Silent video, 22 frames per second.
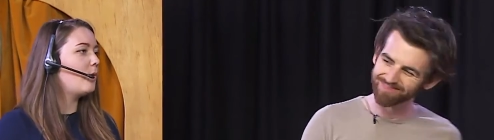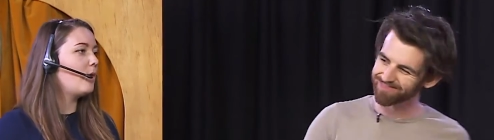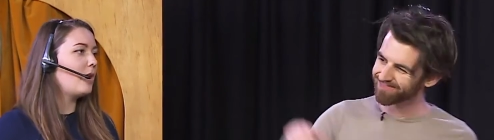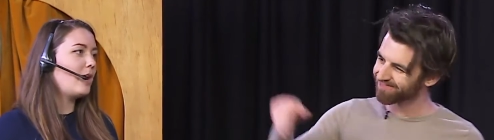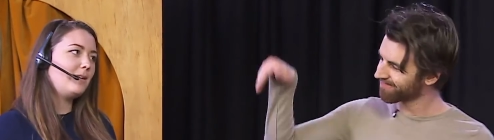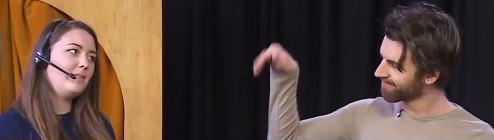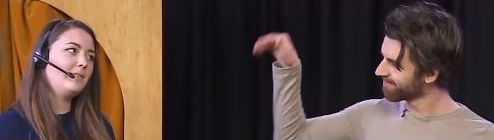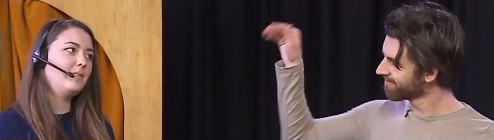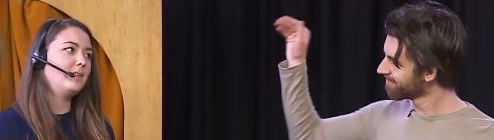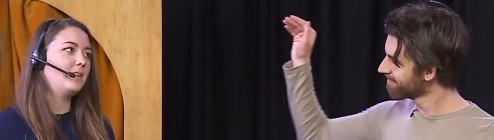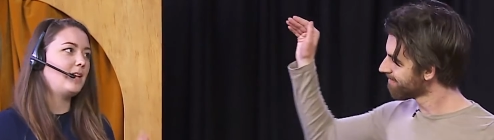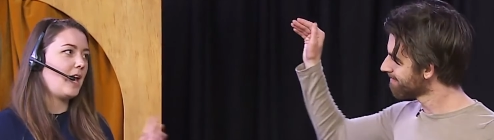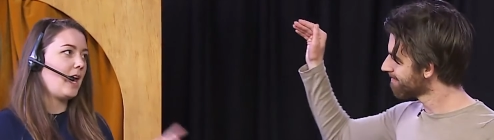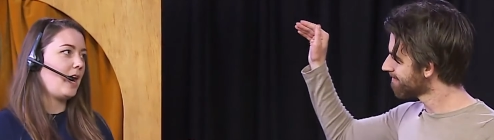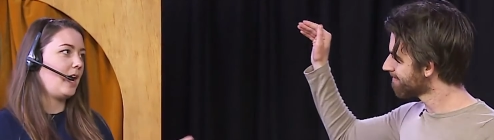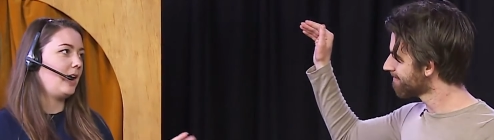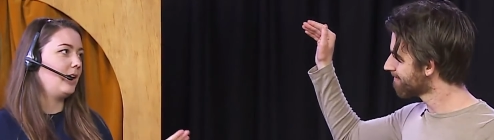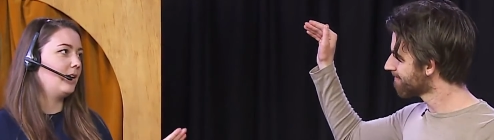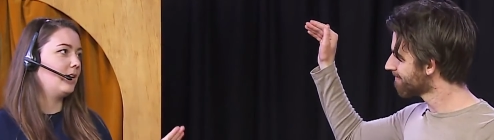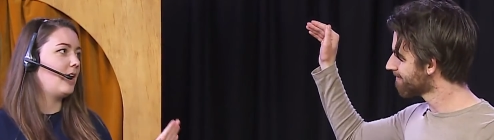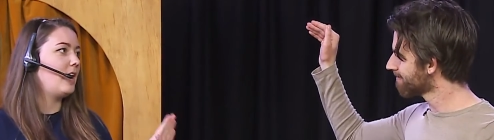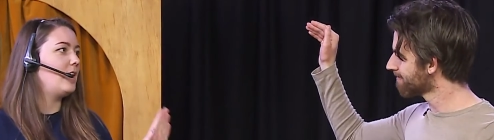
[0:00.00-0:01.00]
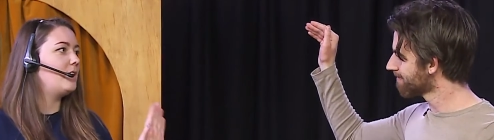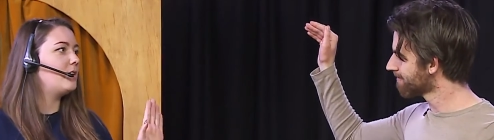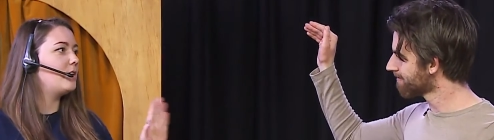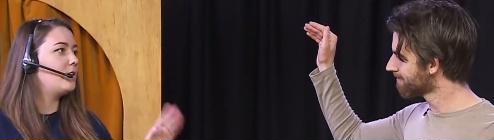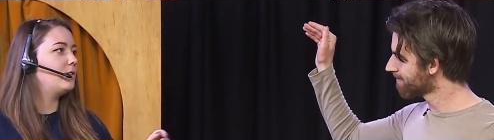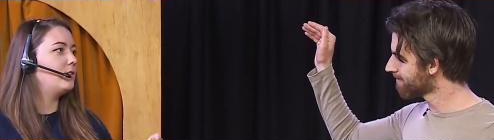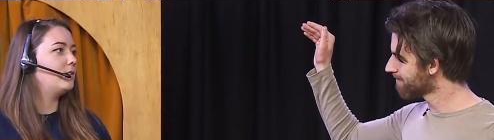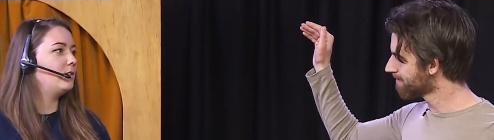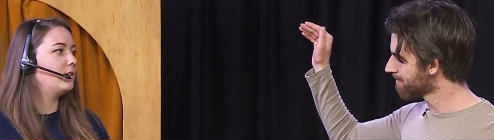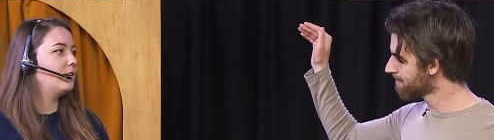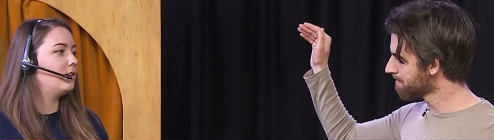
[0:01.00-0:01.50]
Speaker 1: what? Yeah. I
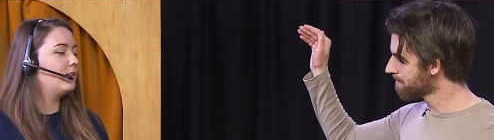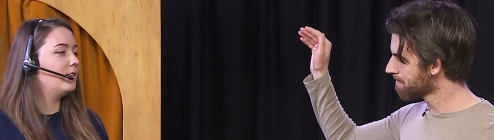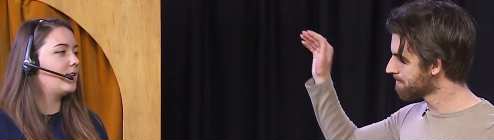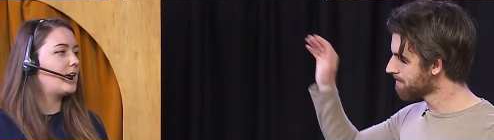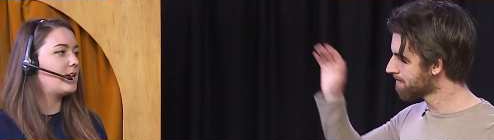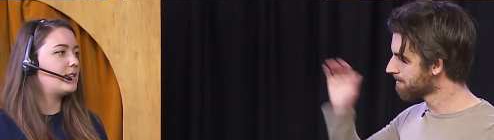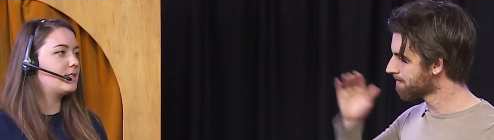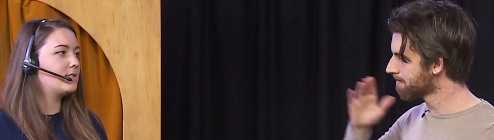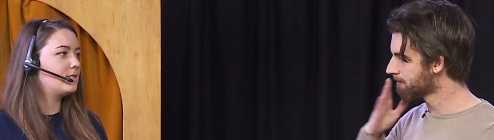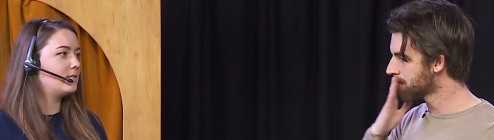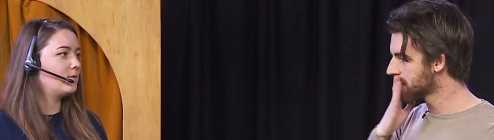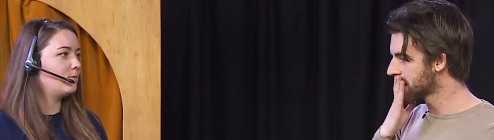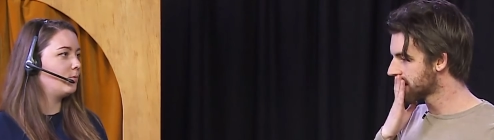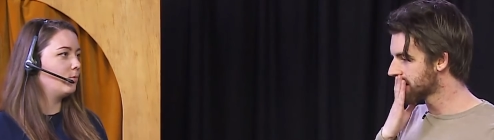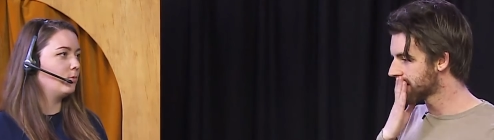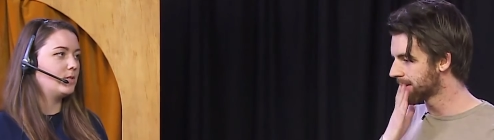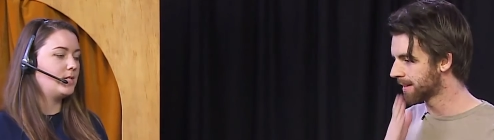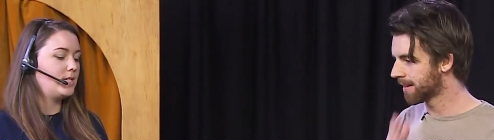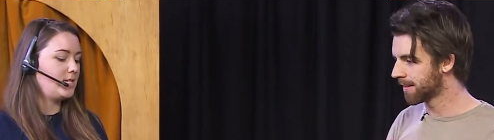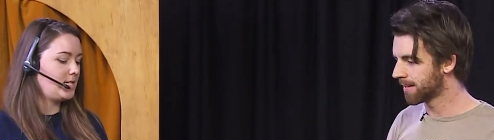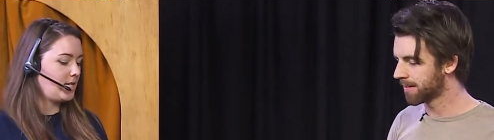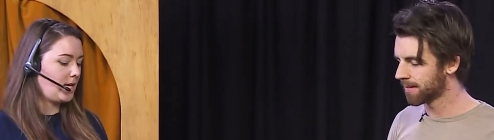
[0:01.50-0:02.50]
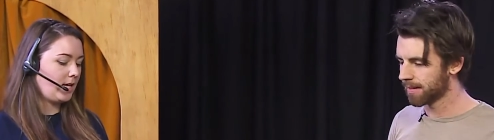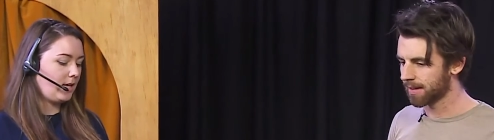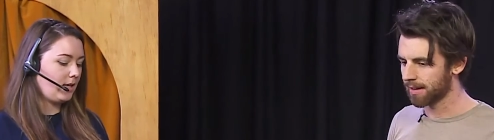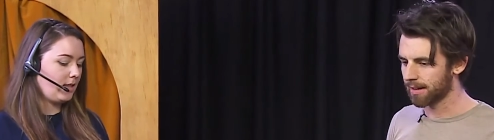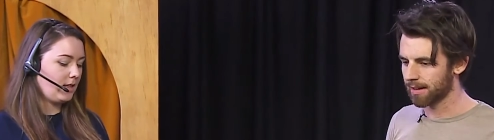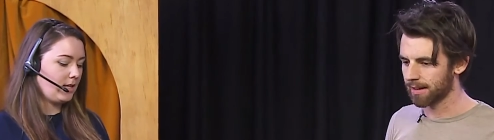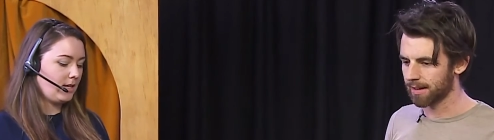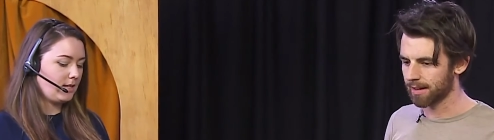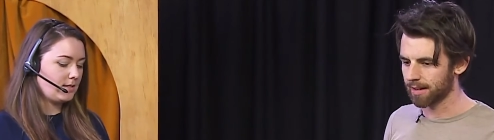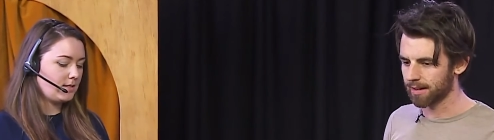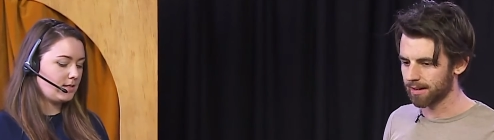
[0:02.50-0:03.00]
don't. That's
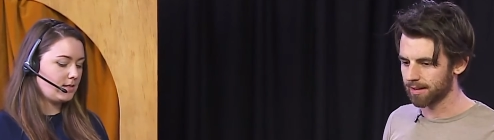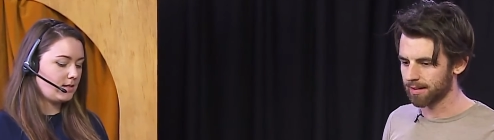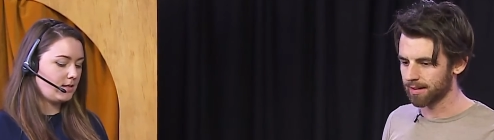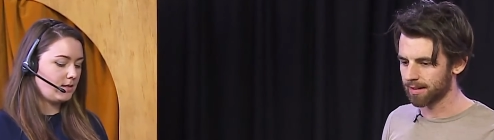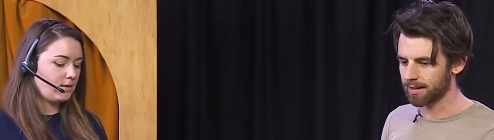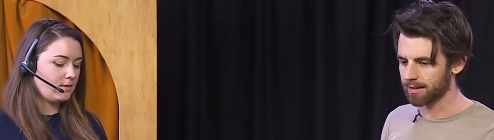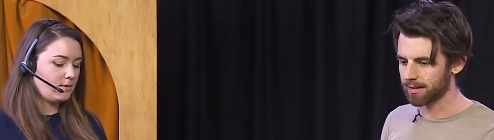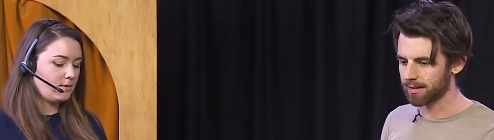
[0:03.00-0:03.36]
ridiculous. It